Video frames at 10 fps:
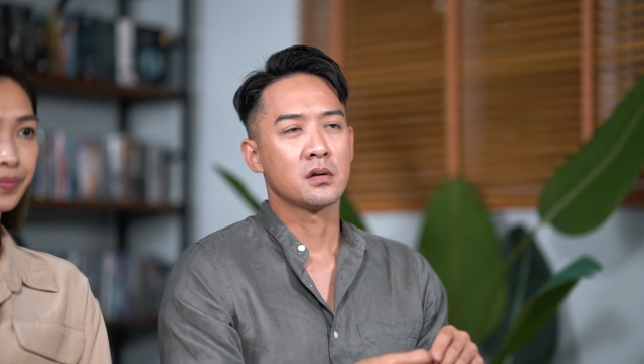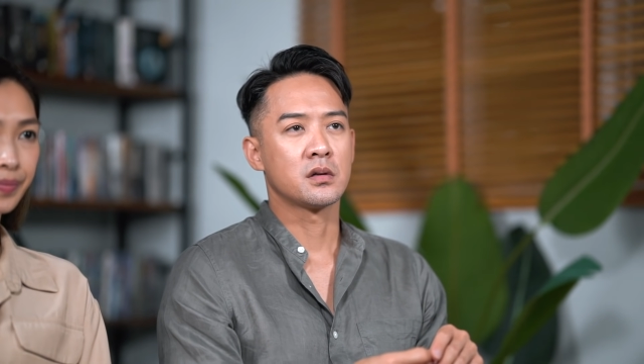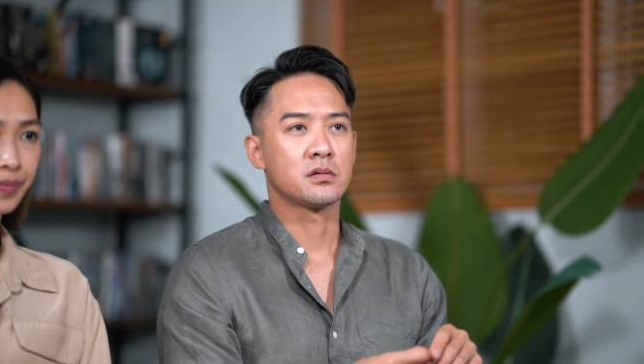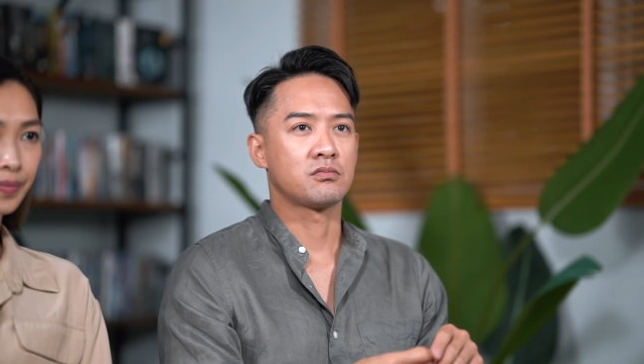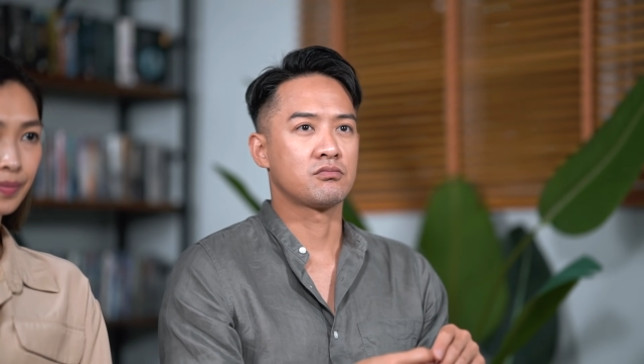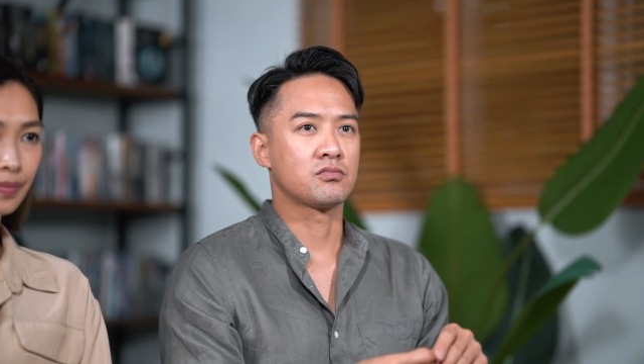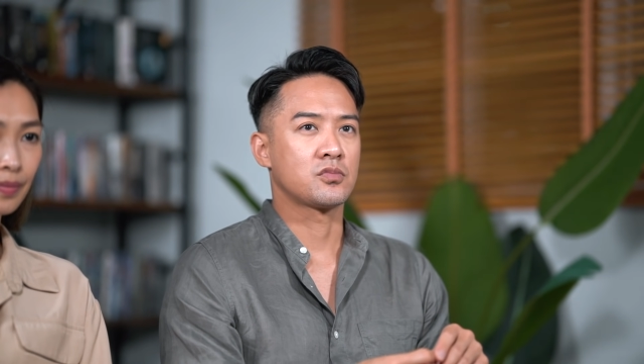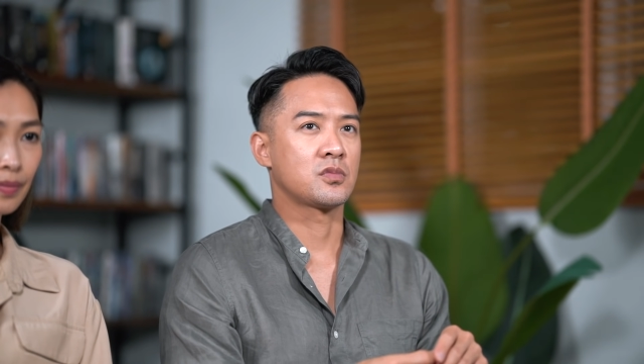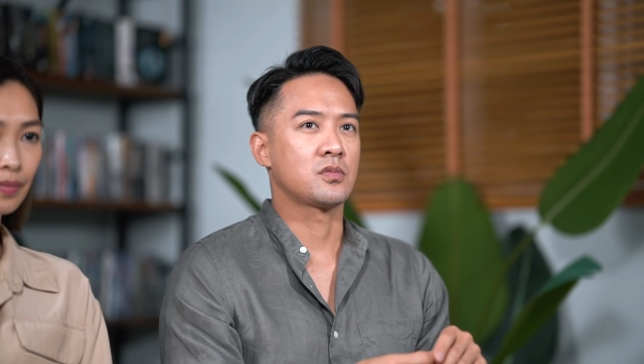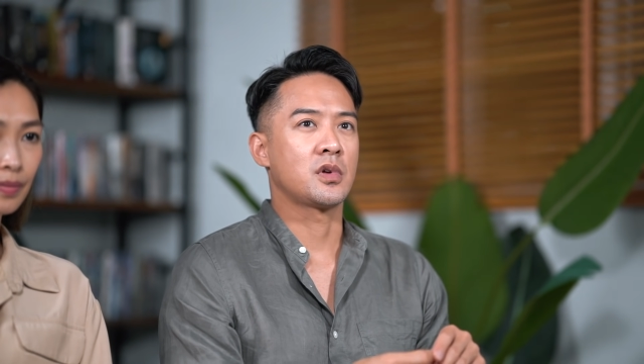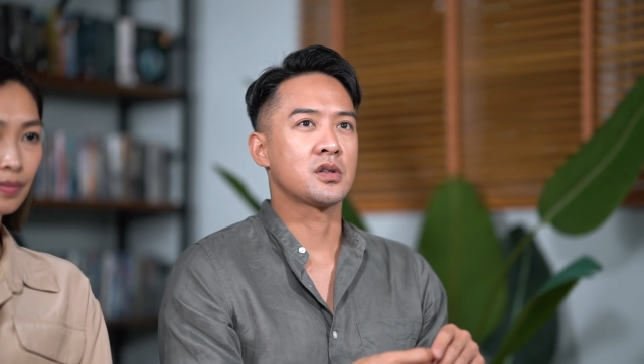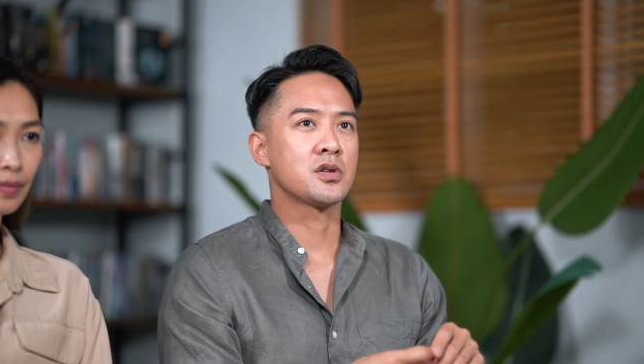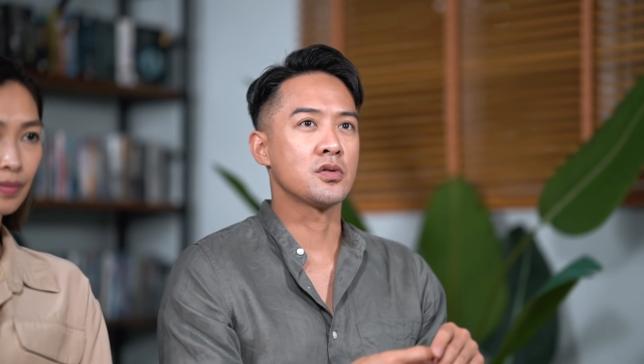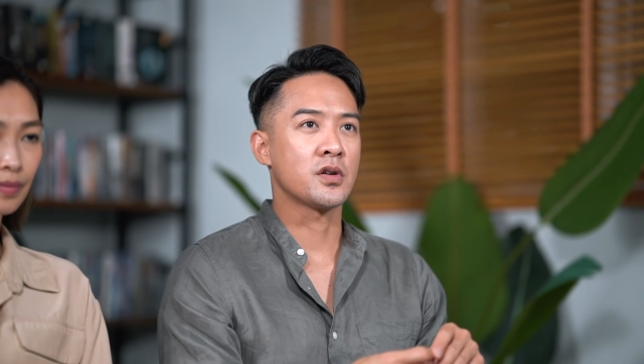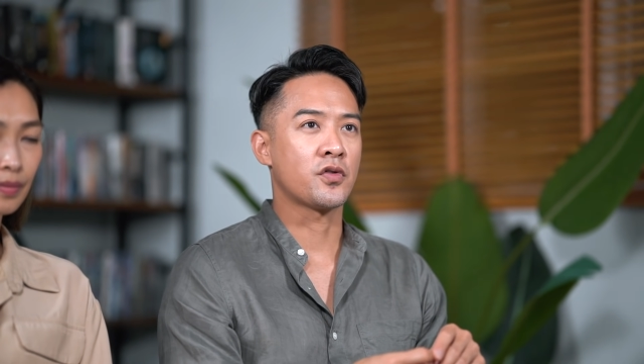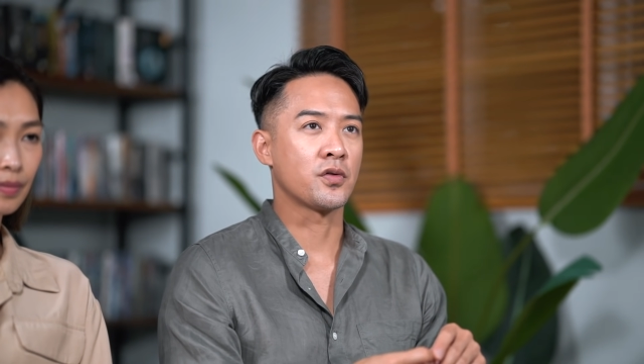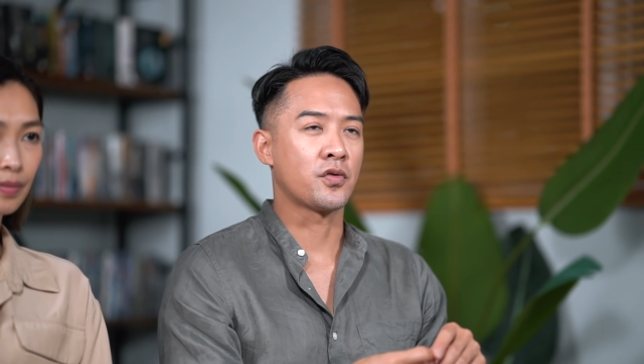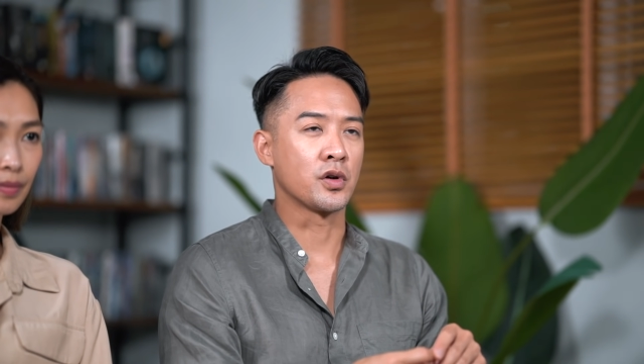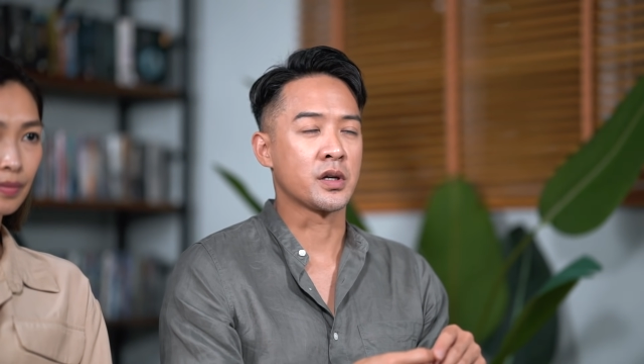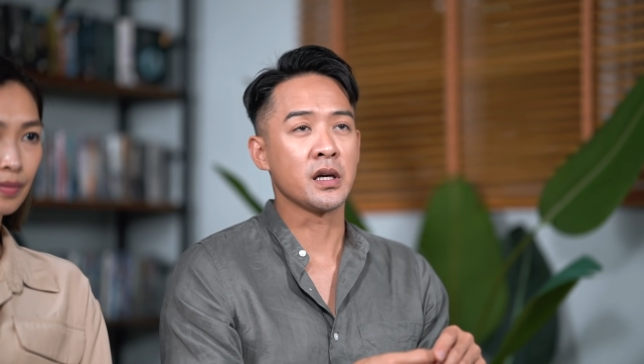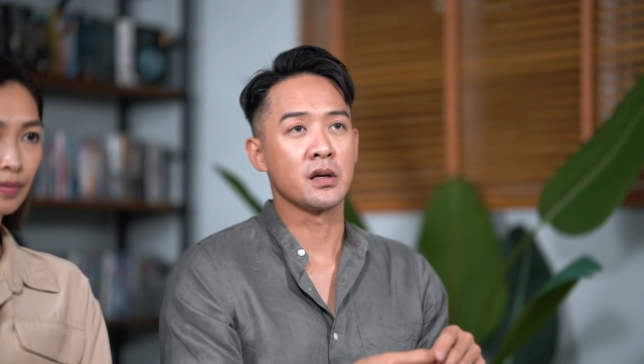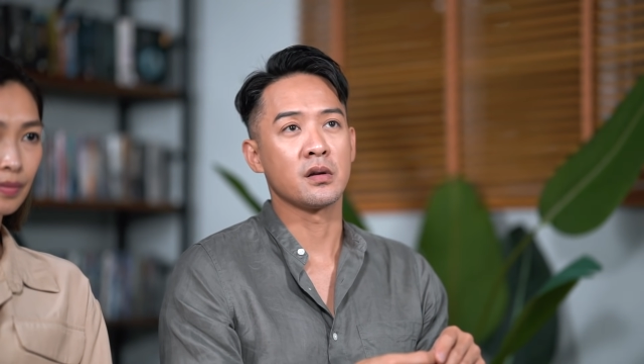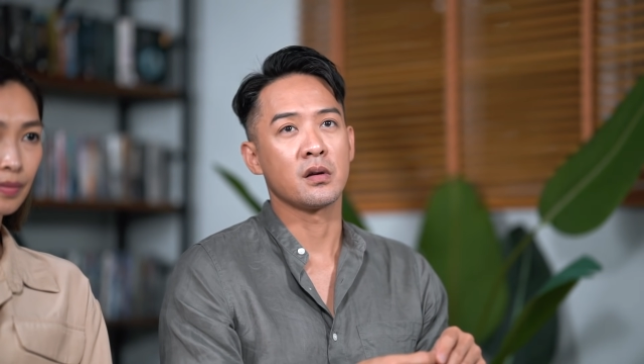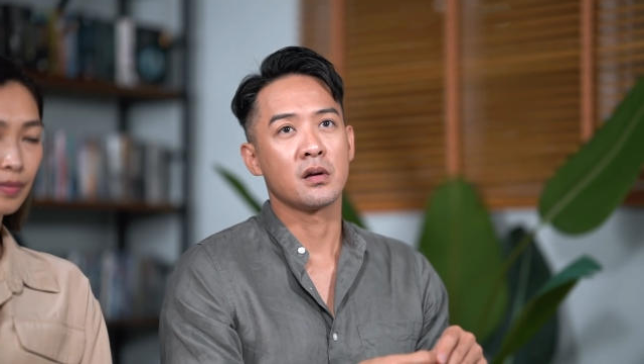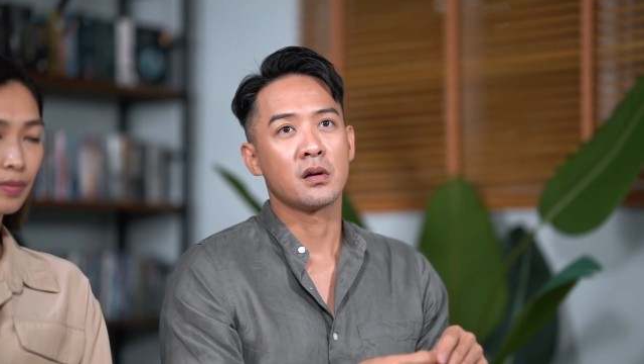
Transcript: uh, it's no different for a kid.